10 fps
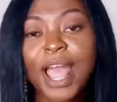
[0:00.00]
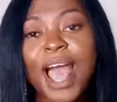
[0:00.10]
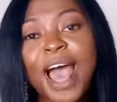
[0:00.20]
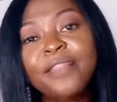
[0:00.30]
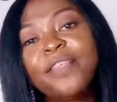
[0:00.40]

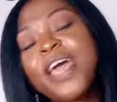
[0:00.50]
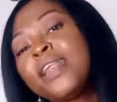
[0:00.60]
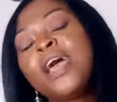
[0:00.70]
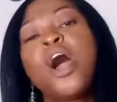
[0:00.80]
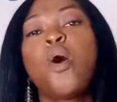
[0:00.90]
And
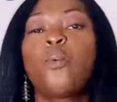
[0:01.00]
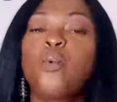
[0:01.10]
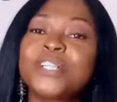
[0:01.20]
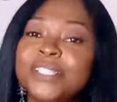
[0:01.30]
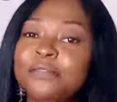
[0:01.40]
then,
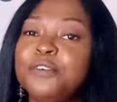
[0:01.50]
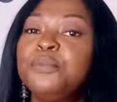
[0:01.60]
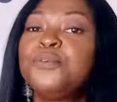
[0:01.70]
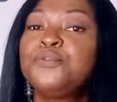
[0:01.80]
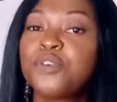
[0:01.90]
what have you
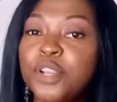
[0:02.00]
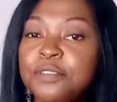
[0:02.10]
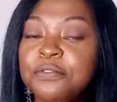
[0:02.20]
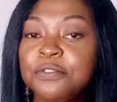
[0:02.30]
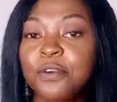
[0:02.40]
been
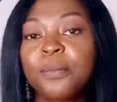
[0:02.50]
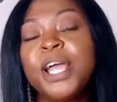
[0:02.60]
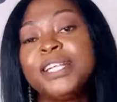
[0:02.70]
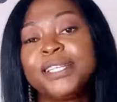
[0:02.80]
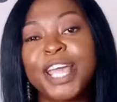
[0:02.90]
running from
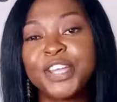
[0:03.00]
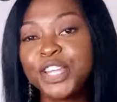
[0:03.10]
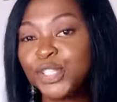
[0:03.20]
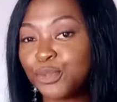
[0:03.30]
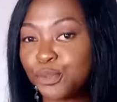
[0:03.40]
that you
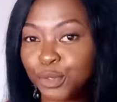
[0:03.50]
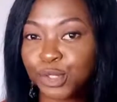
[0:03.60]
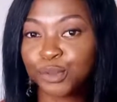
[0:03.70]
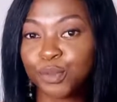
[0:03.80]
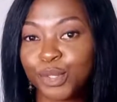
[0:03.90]
need to run
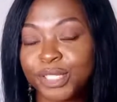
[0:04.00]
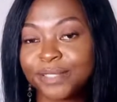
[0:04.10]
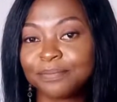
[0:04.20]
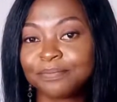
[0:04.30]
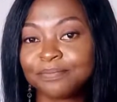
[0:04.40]
toward?
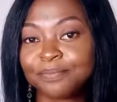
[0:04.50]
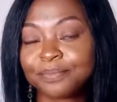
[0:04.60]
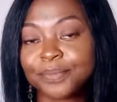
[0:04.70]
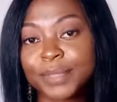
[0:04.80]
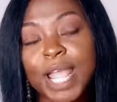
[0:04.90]

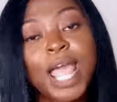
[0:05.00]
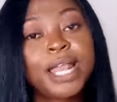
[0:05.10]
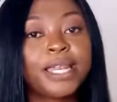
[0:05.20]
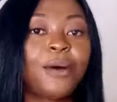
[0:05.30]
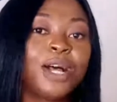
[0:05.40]

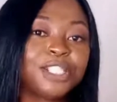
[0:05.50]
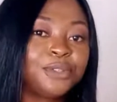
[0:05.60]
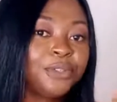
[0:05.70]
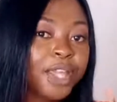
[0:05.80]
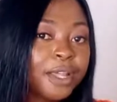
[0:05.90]
Now, as
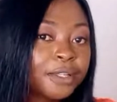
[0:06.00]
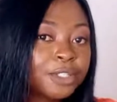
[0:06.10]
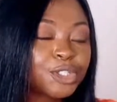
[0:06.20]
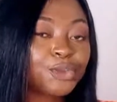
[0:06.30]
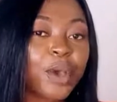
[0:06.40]
you think on
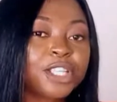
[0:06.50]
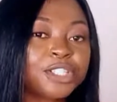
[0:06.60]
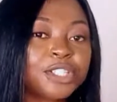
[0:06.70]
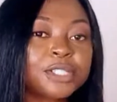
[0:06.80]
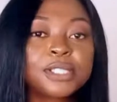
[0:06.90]
those
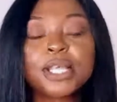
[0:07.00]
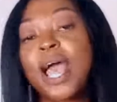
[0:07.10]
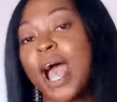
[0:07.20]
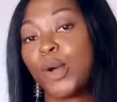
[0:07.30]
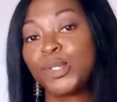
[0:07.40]
questions,
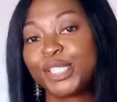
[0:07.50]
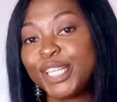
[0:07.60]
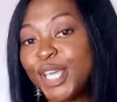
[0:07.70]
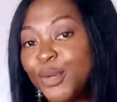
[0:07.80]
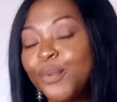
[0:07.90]
I'll
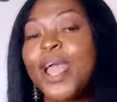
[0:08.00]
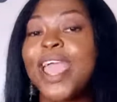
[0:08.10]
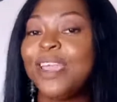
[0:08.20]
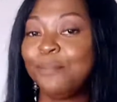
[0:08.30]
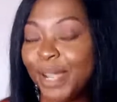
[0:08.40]
see you
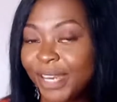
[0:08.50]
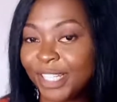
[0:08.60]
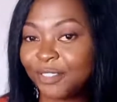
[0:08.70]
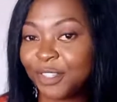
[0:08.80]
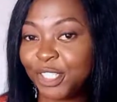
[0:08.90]
in my
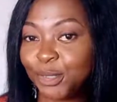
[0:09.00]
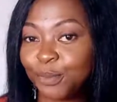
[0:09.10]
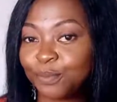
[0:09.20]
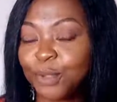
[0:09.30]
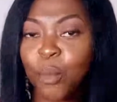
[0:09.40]
next
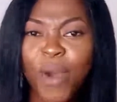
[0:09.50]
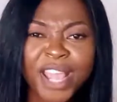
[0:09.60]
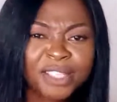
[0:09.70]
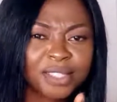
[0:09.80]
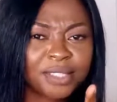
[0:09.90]
video.
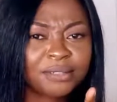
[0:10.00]
Wait!